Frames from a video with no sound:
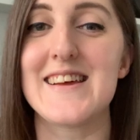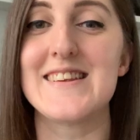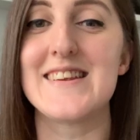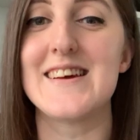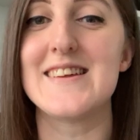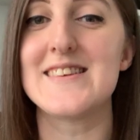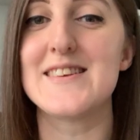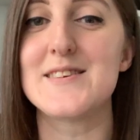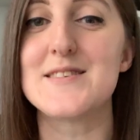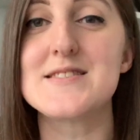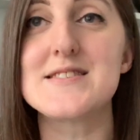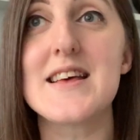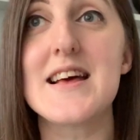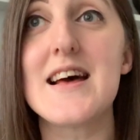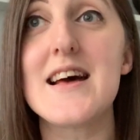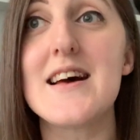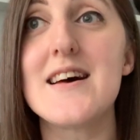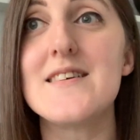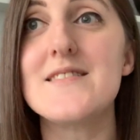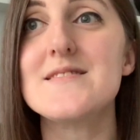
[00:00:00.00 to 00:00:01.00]
a night to
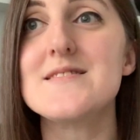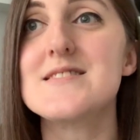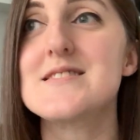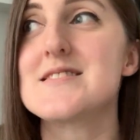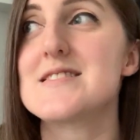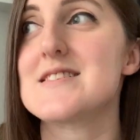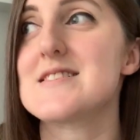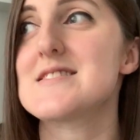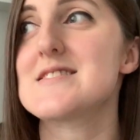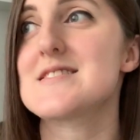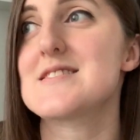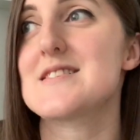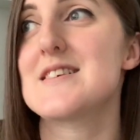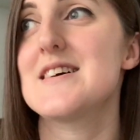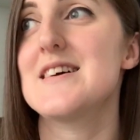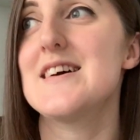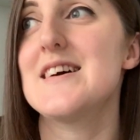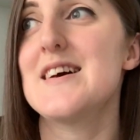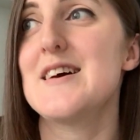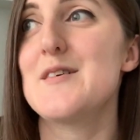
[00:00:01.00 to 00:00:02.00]
yourselves, just
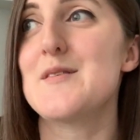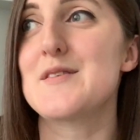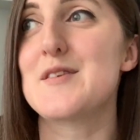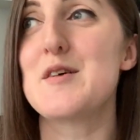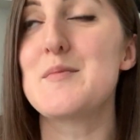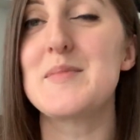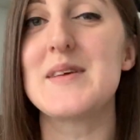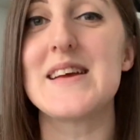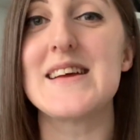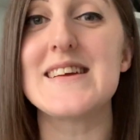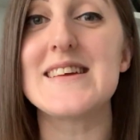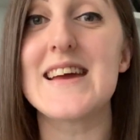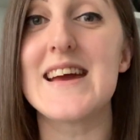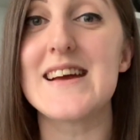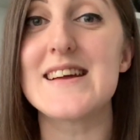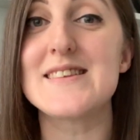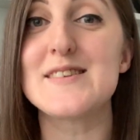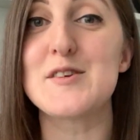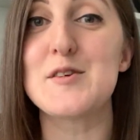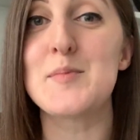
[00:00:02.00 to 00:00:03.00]
without being
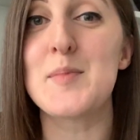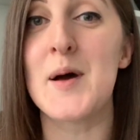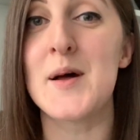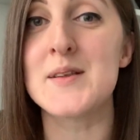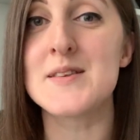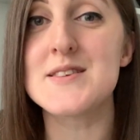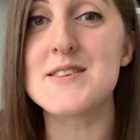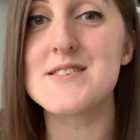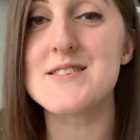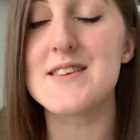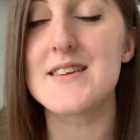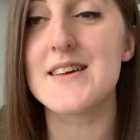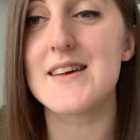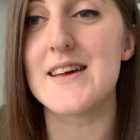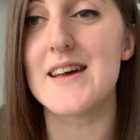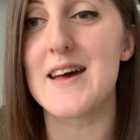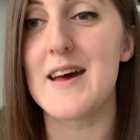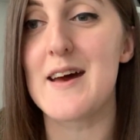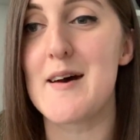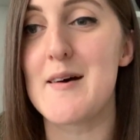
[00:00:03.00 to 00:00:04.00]
kicked or punched.
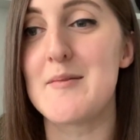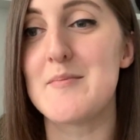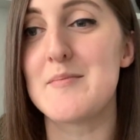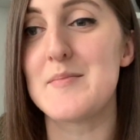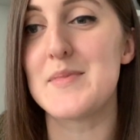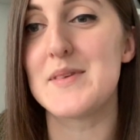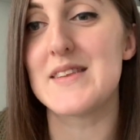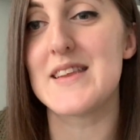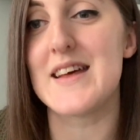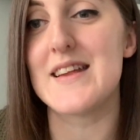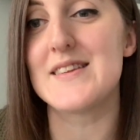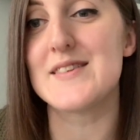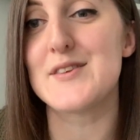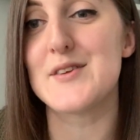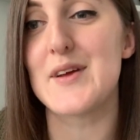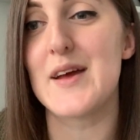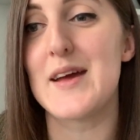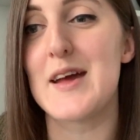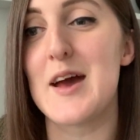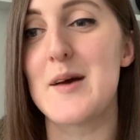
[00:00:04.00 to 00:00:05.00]
But then 2
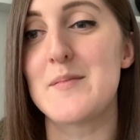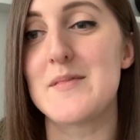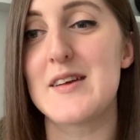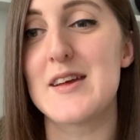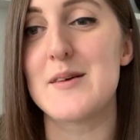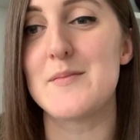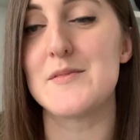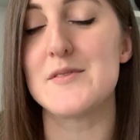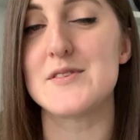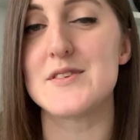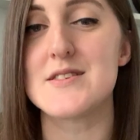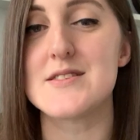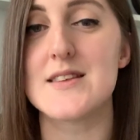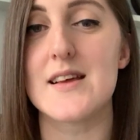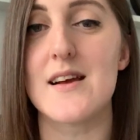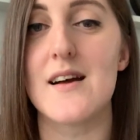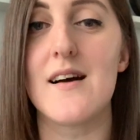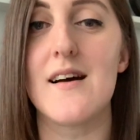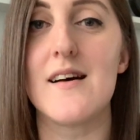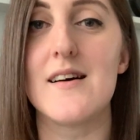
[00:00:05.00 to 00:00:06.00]
a.m. came, we're just
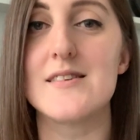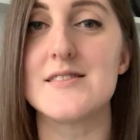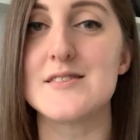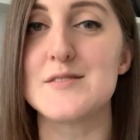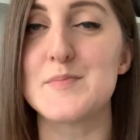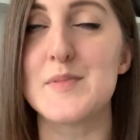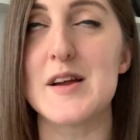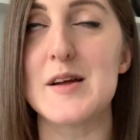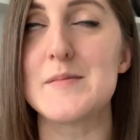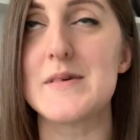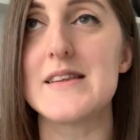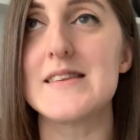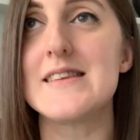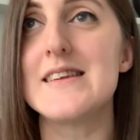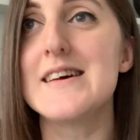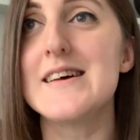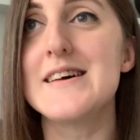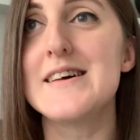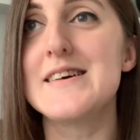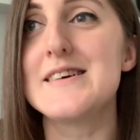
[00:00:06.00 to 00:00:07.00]
like, oh, just bring him in.
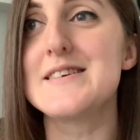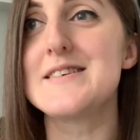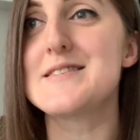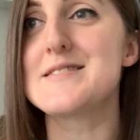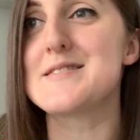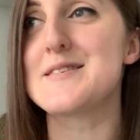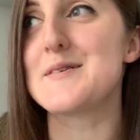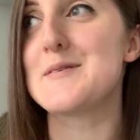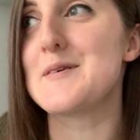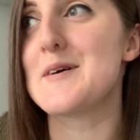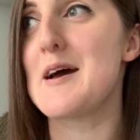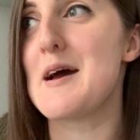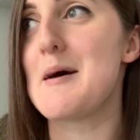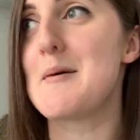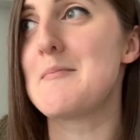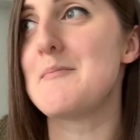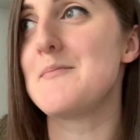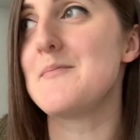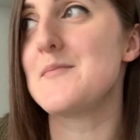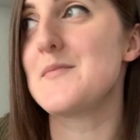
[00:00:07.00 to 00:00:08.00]
So
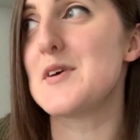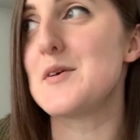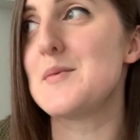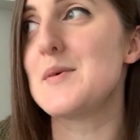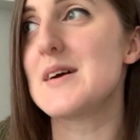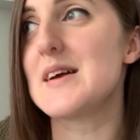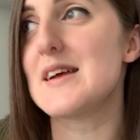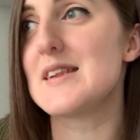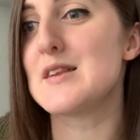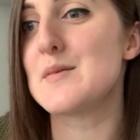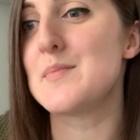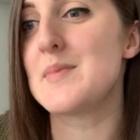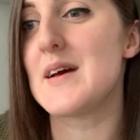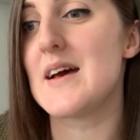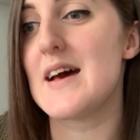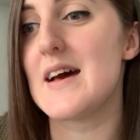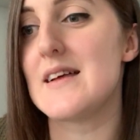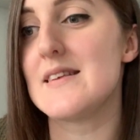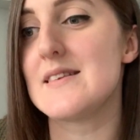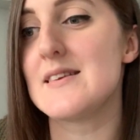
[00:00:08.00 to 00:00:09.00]
we will get the
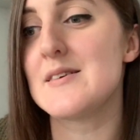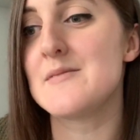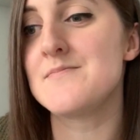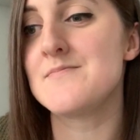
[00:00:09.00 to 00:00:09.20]
bed.